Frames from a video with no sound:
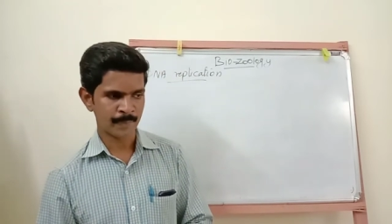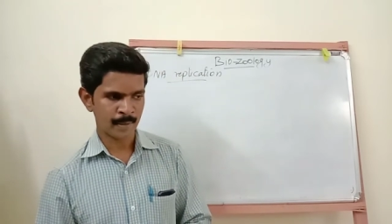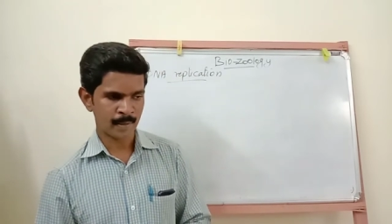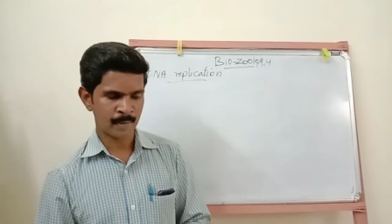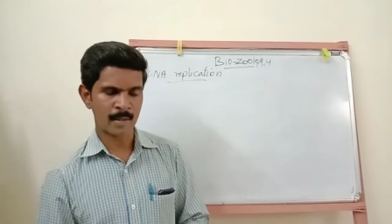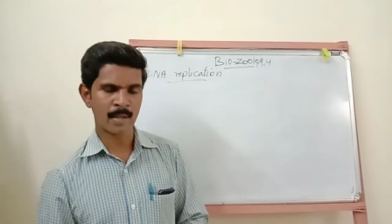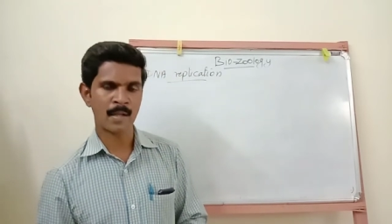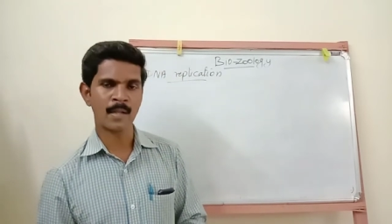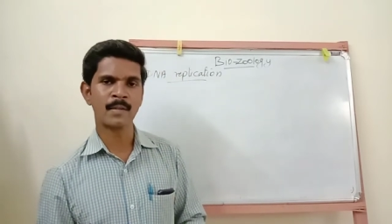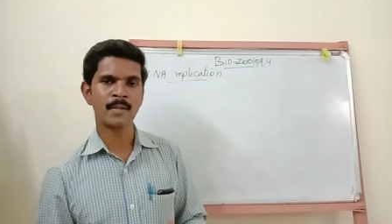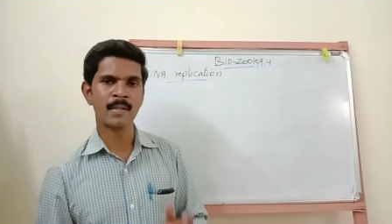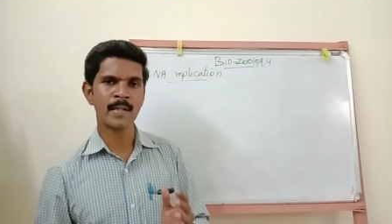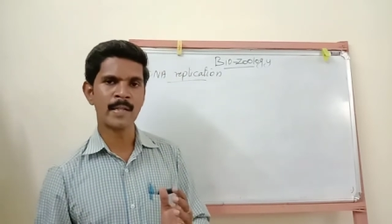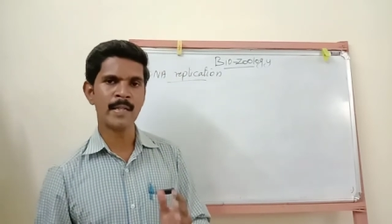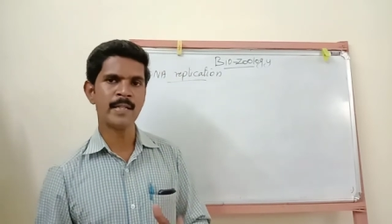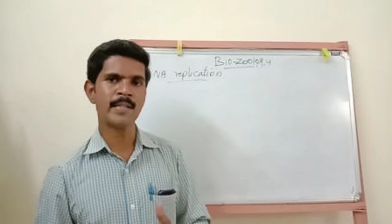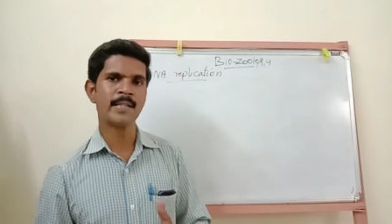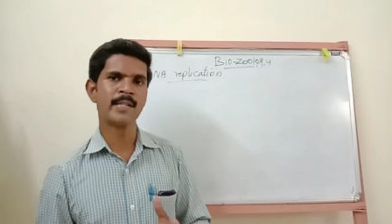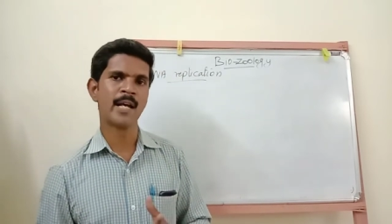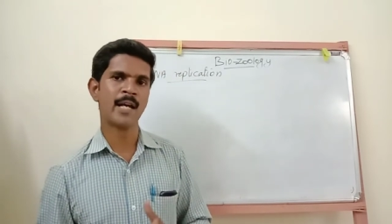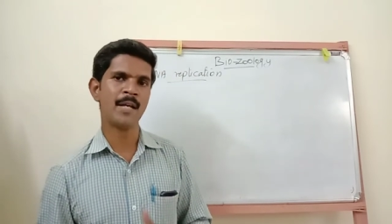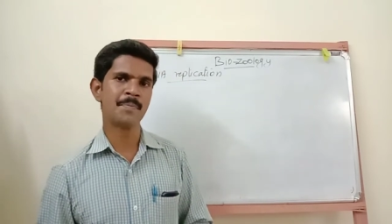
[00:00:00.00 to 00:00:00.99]
there are
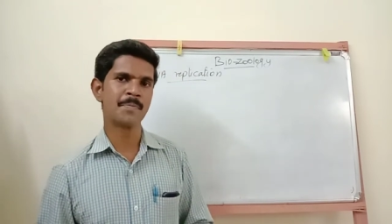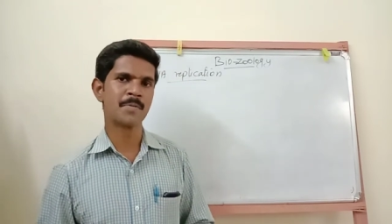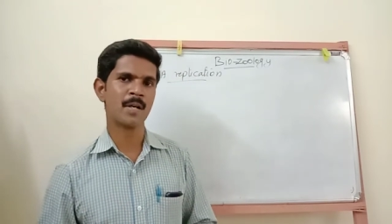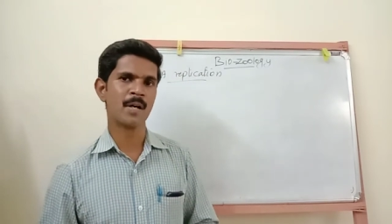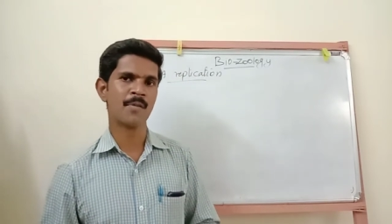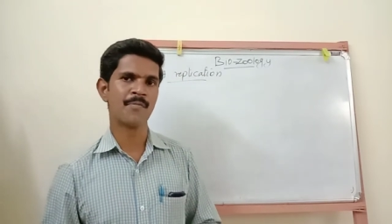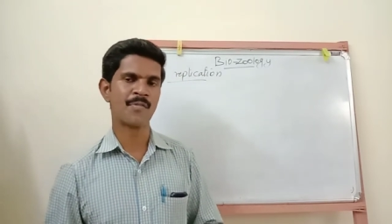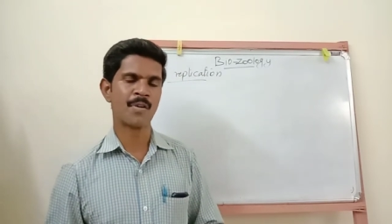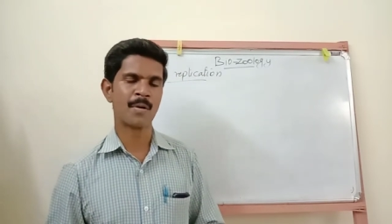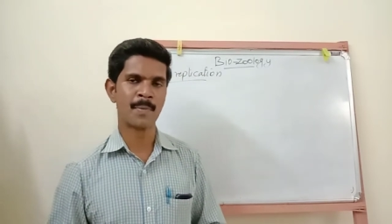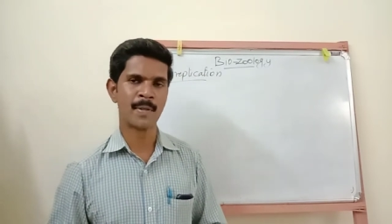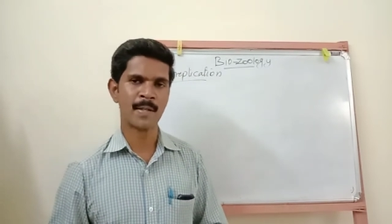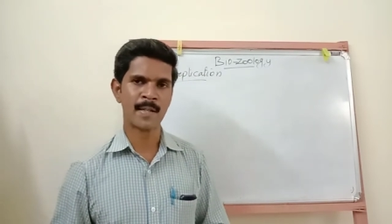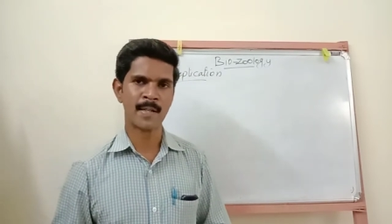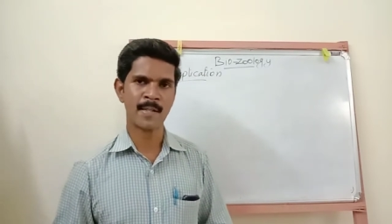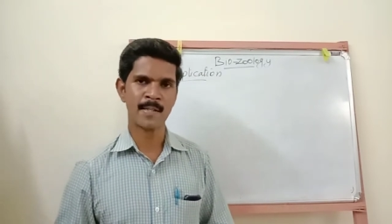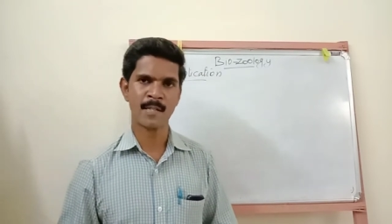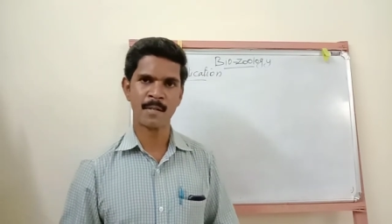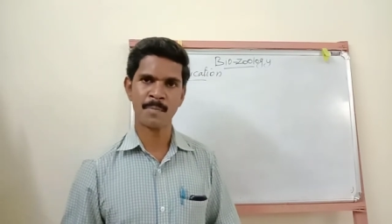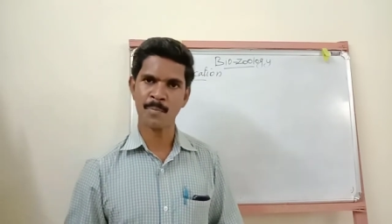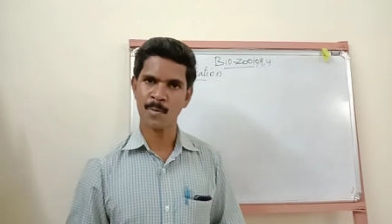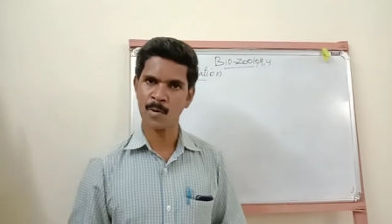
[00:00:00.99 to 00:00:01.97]
three types of
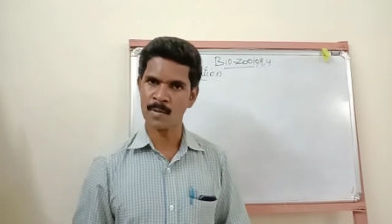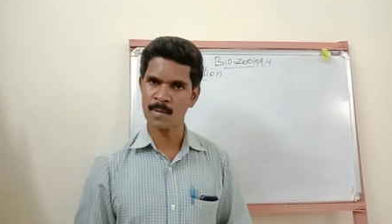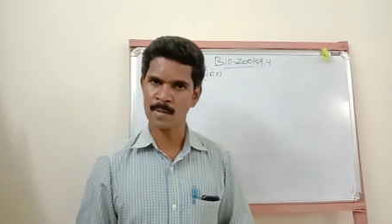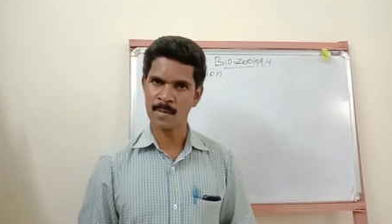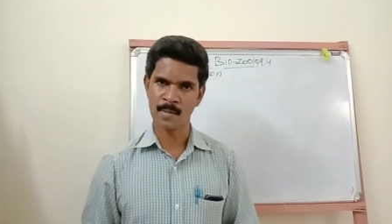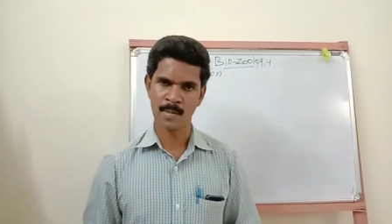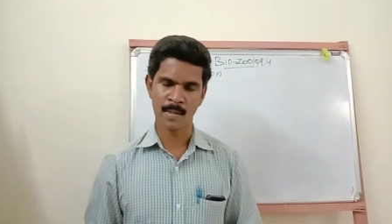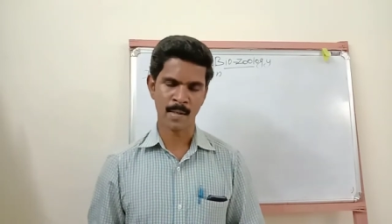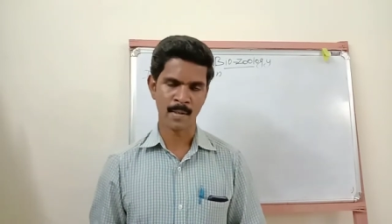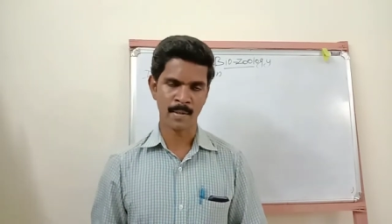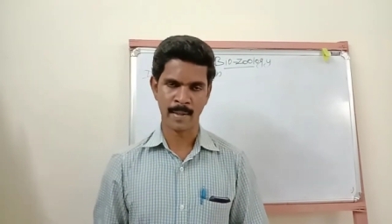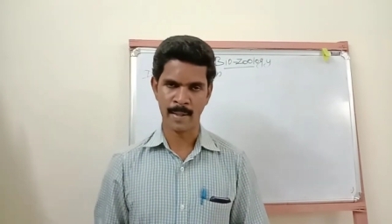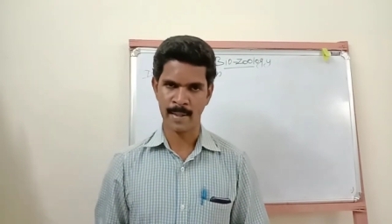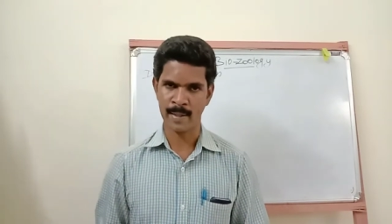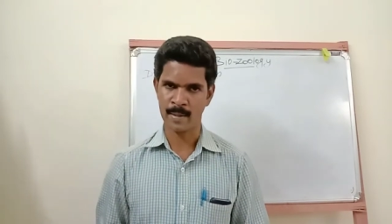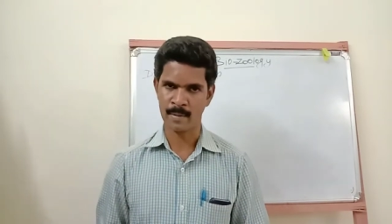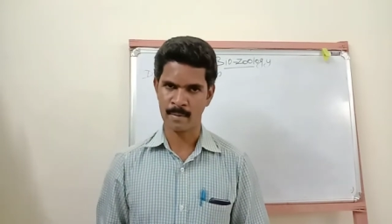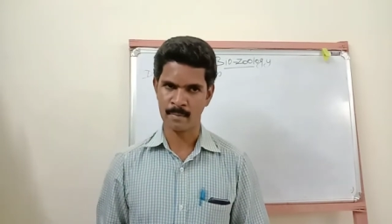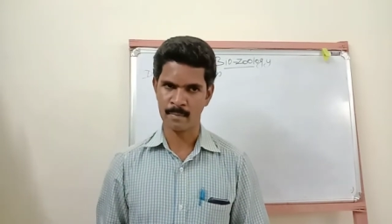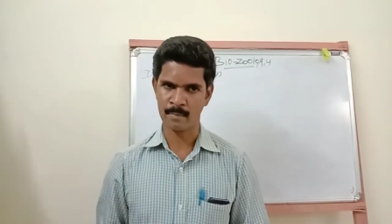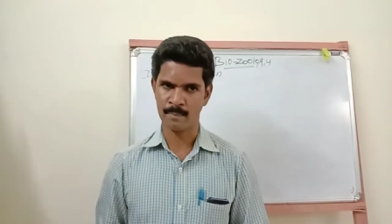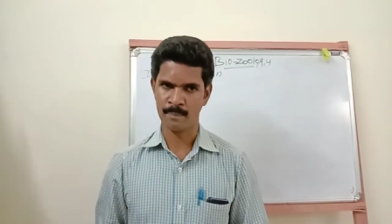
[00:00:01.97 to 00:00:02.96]
replication process are
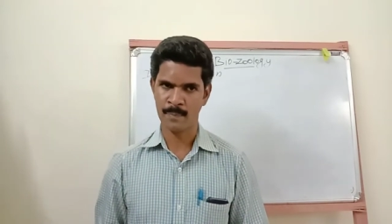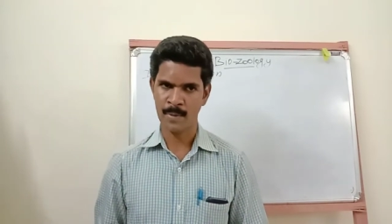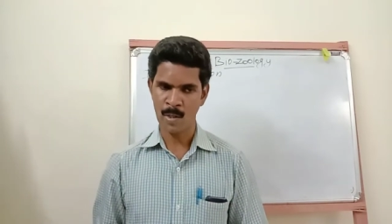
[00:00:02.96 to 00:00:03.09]
there.